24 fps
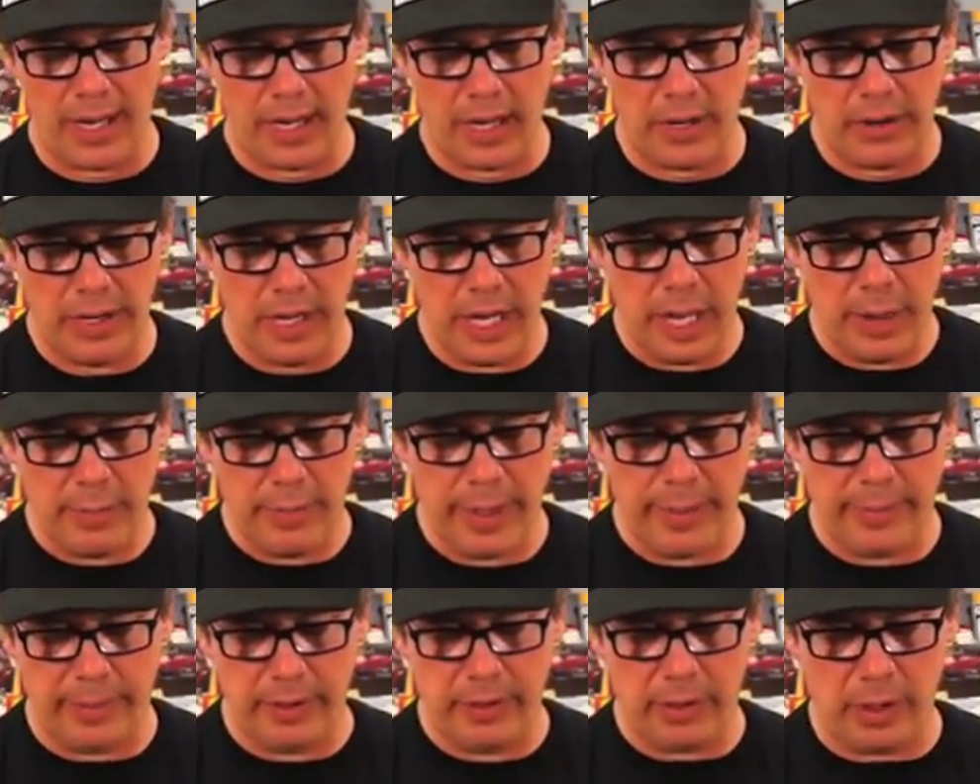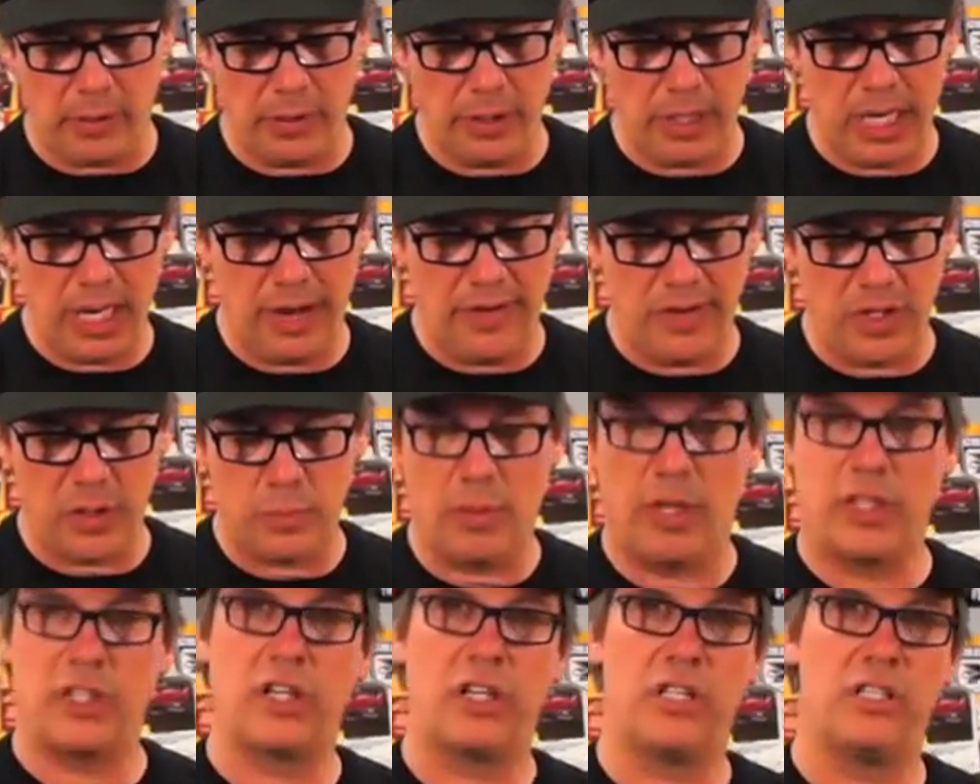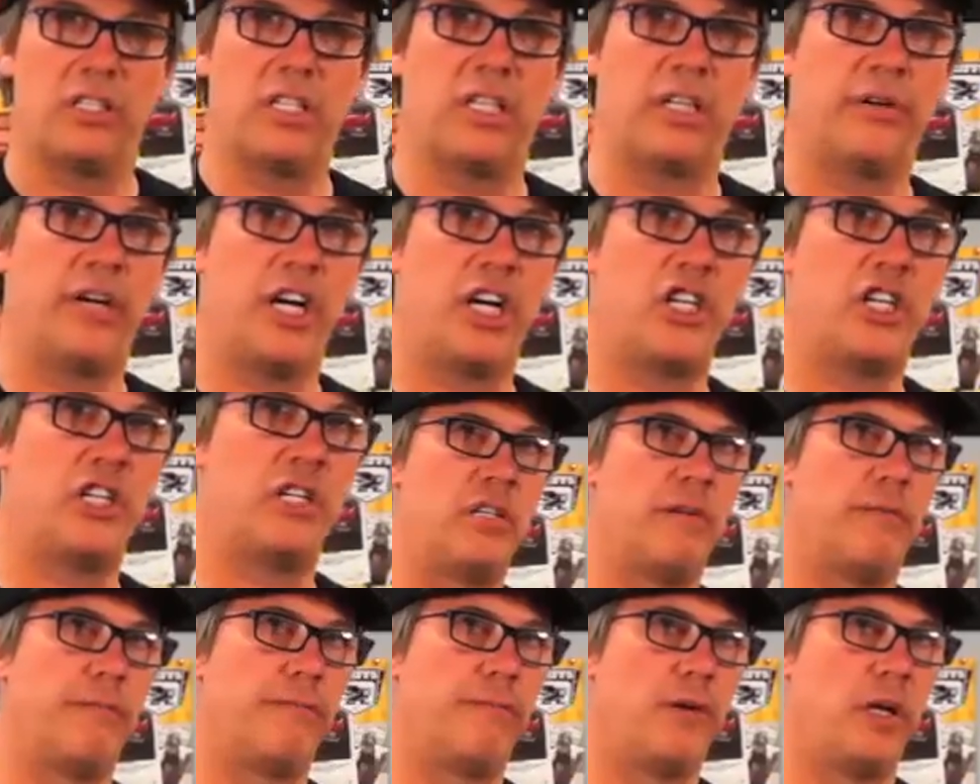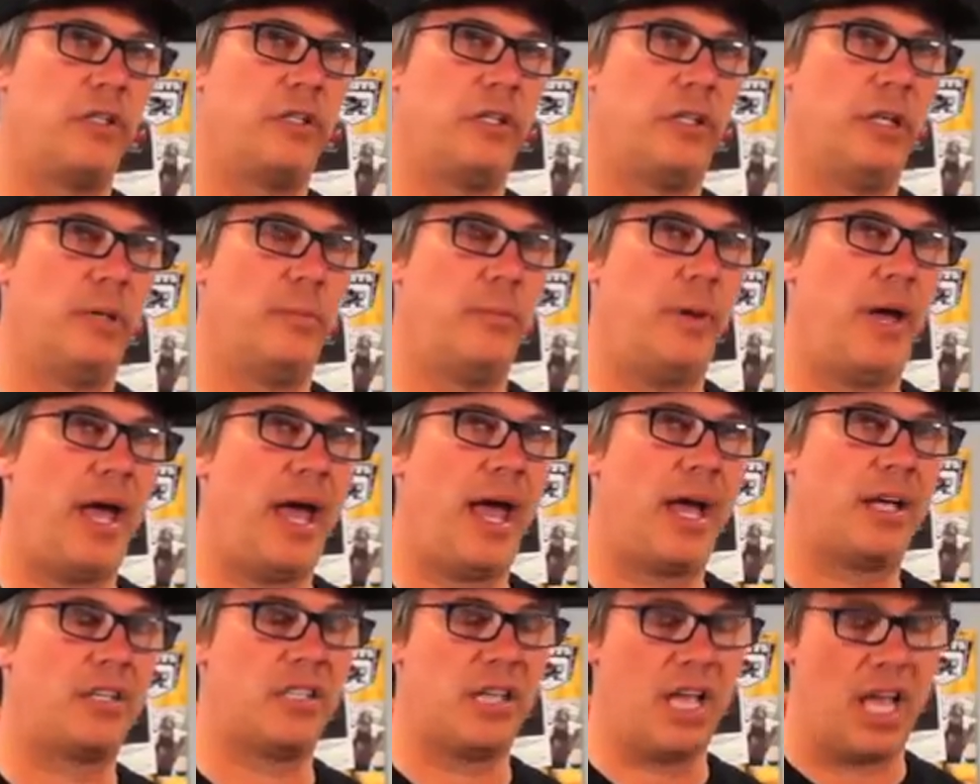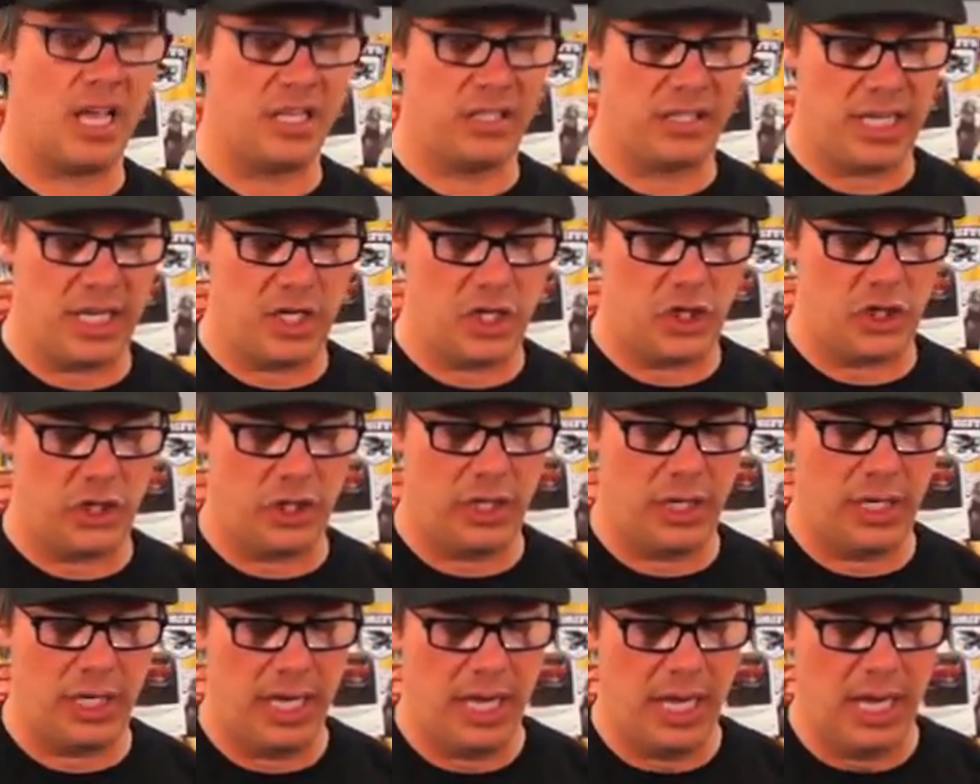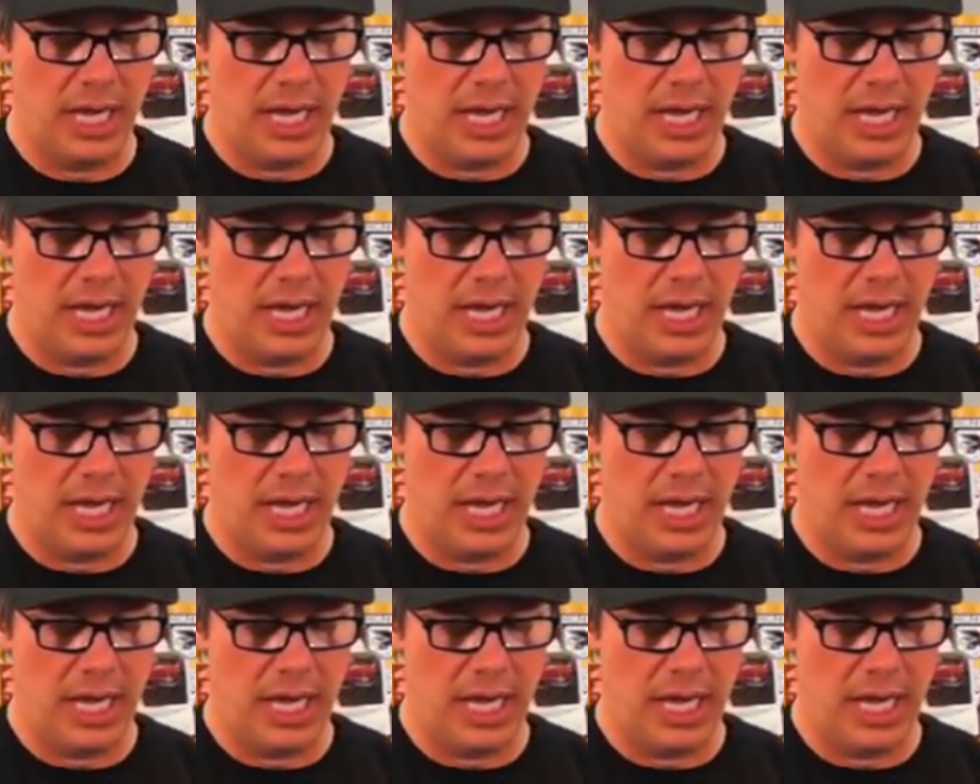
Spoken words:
You know, people don't give as much consideration frontal impacts as they should,